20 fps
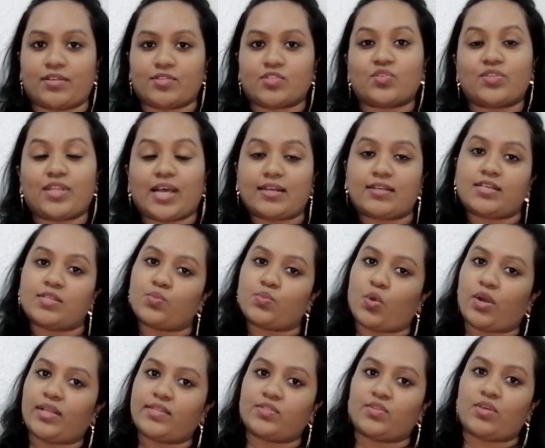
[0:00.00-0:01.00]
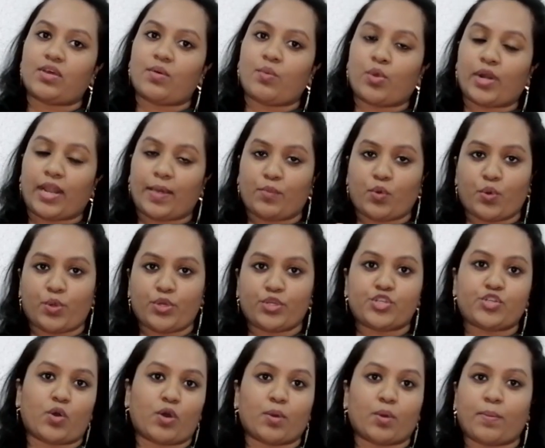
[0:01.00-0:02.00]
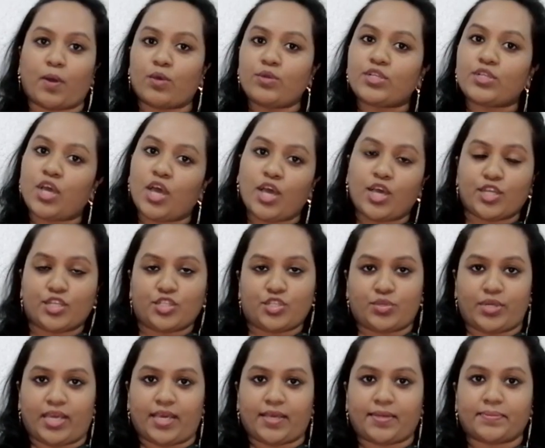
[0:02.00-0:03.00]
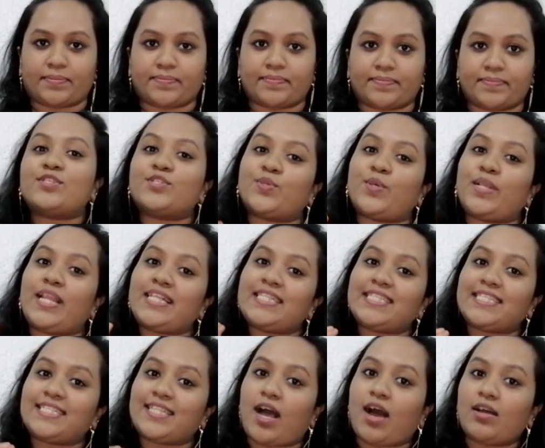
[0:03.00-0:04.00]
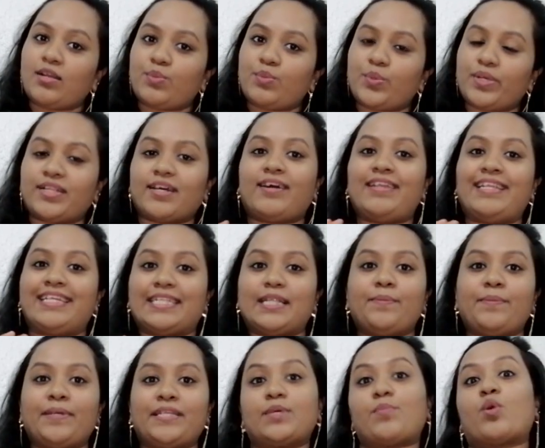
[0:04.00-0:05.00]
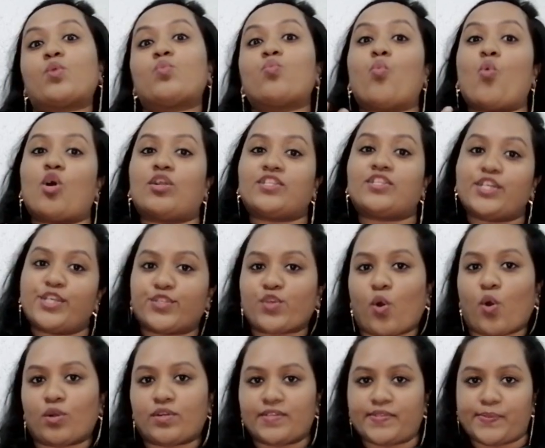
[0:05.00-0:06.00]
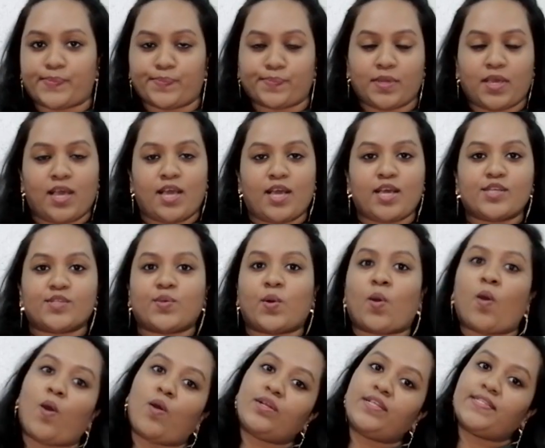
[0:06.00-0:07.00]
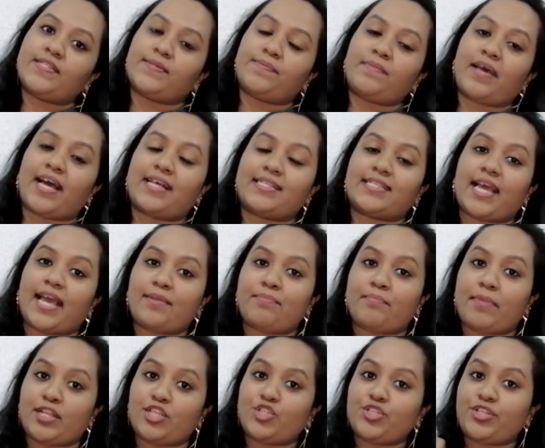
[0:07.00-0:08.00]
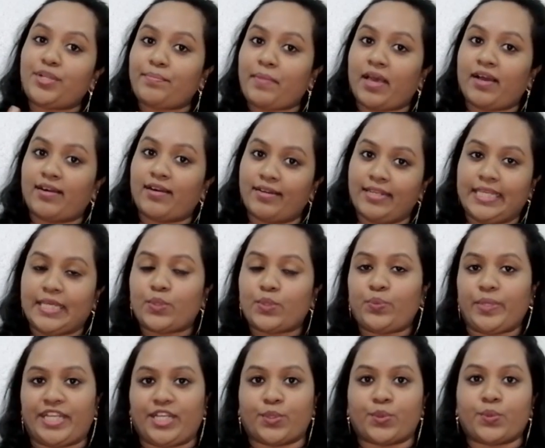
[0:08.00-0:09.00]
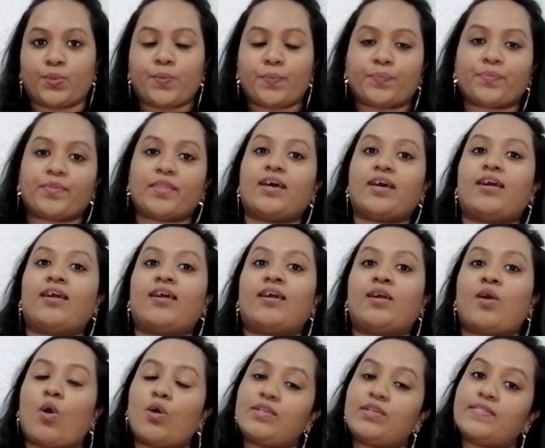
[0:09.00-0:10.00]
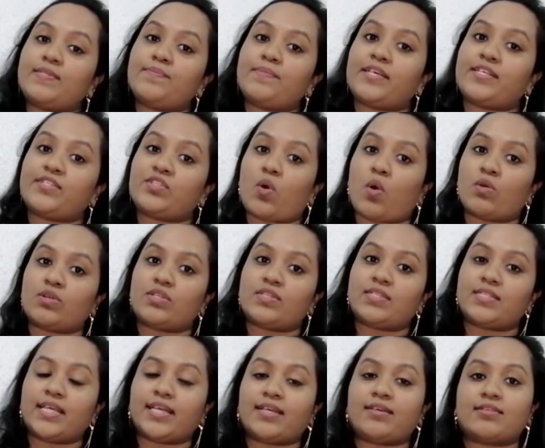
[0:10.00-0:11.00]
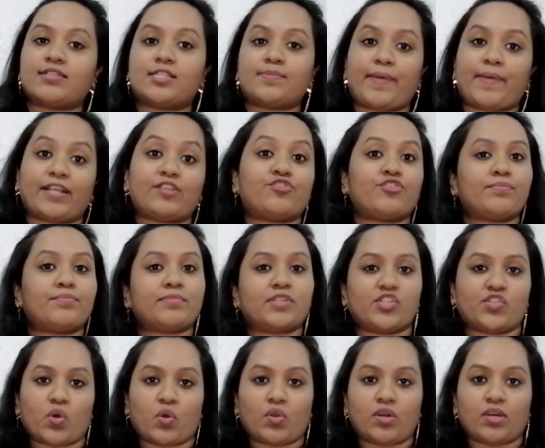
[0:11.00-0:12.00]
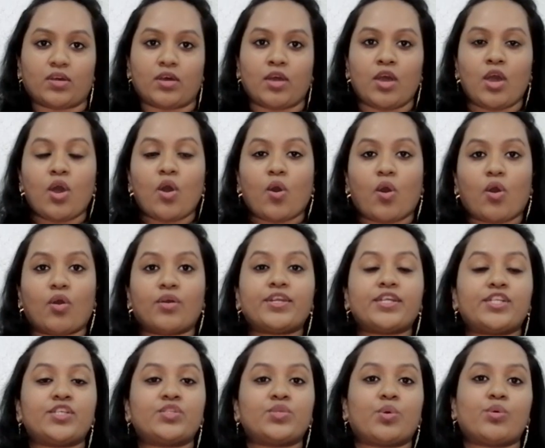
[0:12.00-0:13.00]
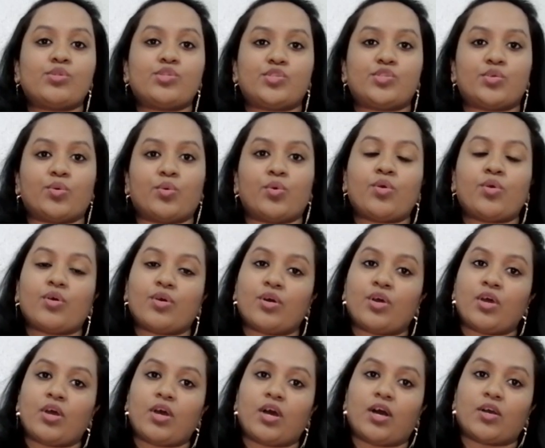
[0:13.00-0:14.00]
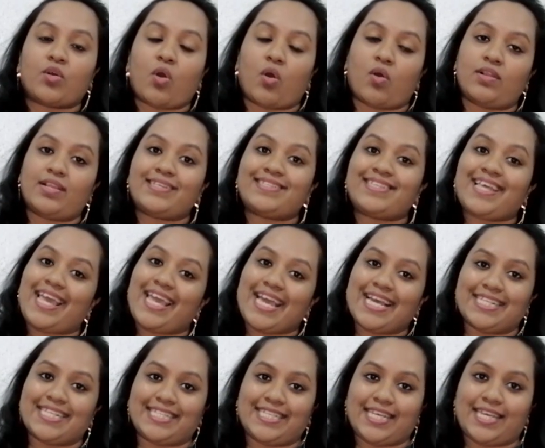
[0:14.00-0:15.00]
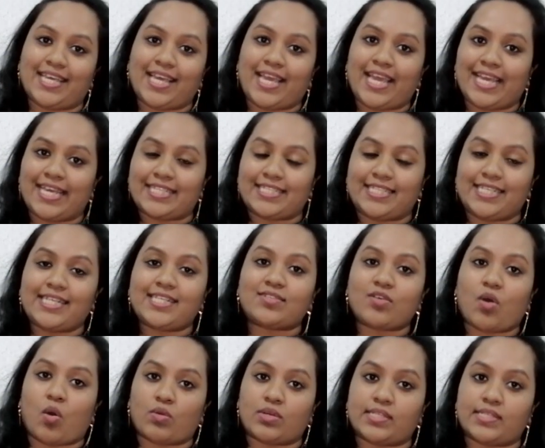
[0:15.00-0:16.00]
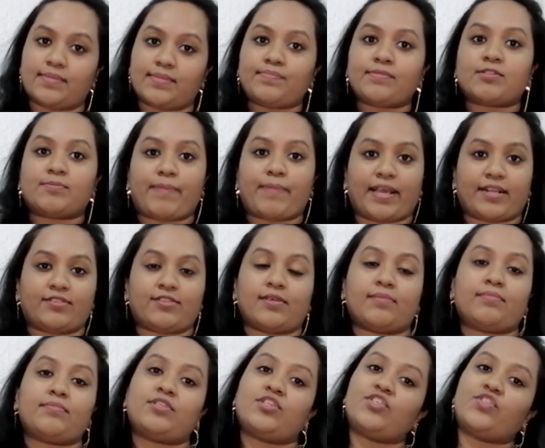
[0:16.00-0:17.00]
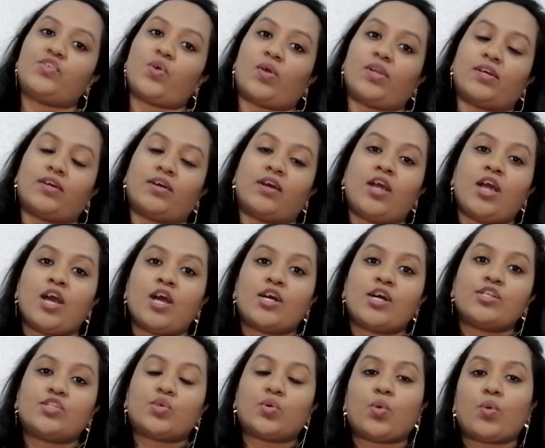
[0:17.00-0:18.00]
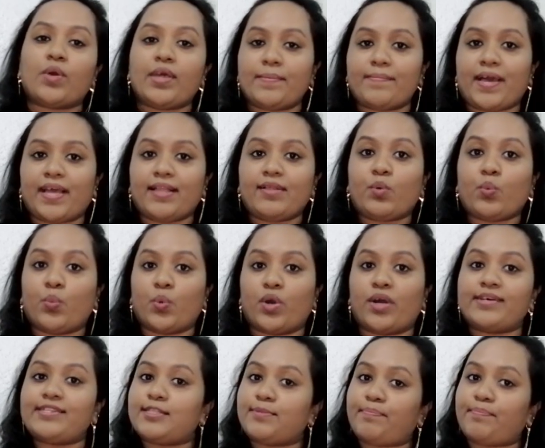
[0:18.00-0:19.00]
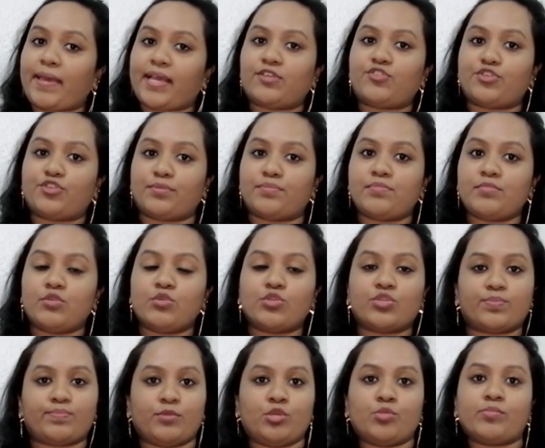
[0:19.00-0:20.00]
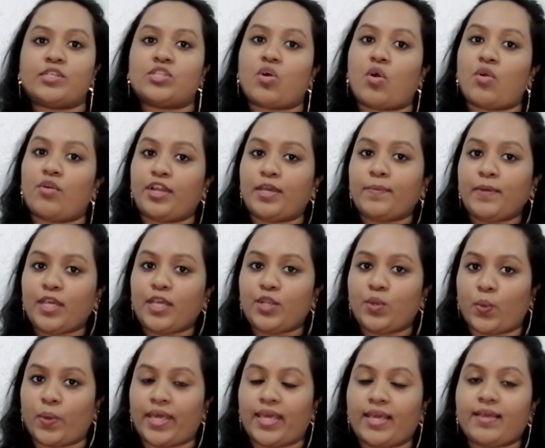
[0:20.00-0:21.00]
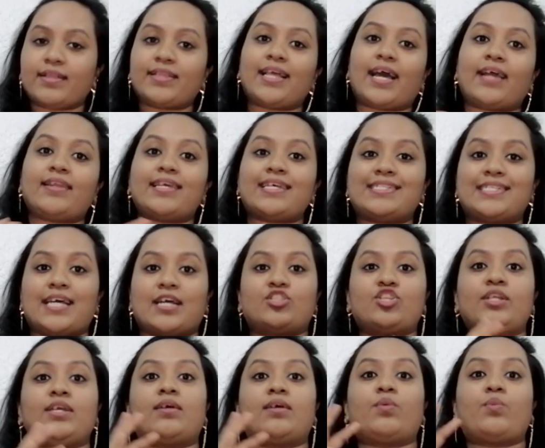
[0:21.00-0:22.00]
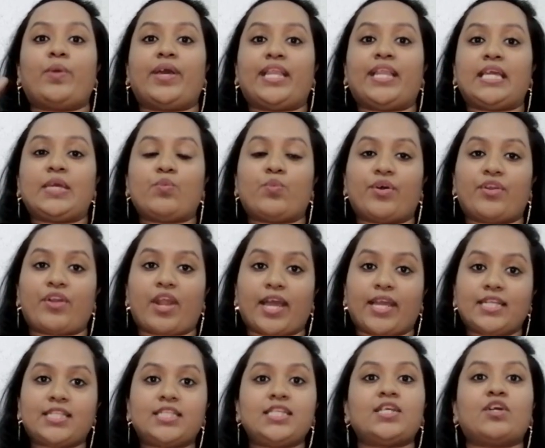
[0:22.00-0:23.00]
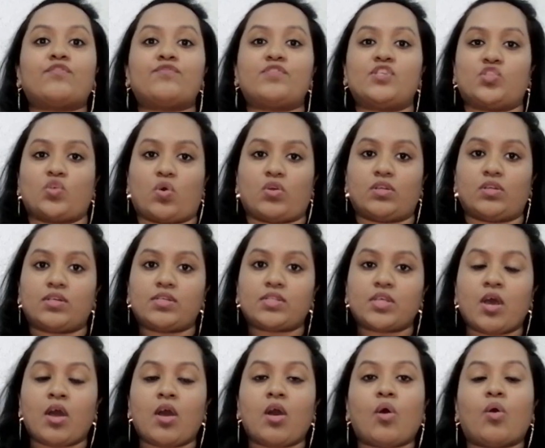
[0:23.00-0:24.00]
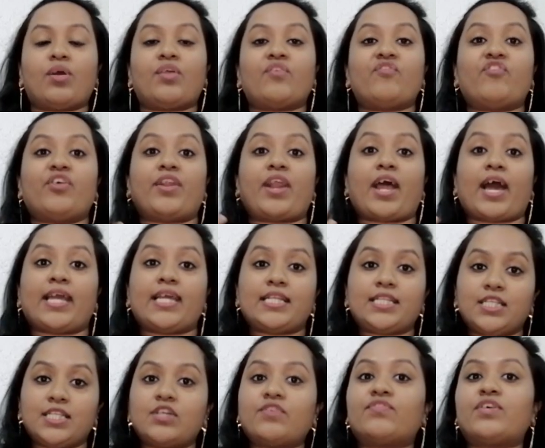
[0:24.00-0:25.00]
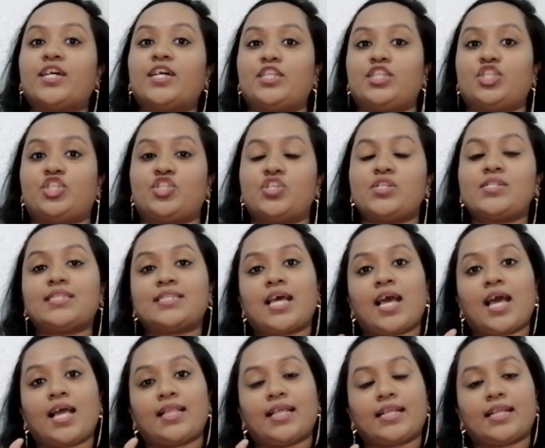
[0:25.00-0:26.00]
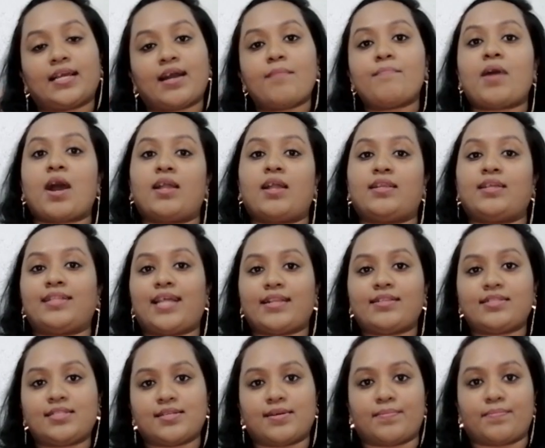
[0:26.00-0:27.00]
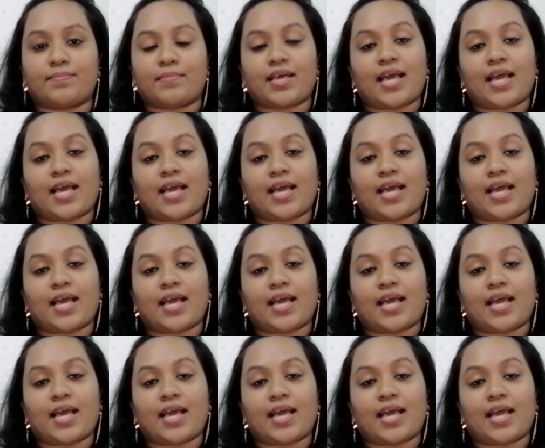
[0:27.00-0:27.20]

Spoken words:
So that is what I'm going to talk about today. So let's start with a little bit about what is autism. So autism, as I had mentioned in my earlier video, autism is autistic spectrum disorder, or it is also called as ASD. ASD is autism spectrum disorder. So going by the word spectrum, you must already be knowing that it's actually a very variety of disorders or a variety of conditions that come under that term.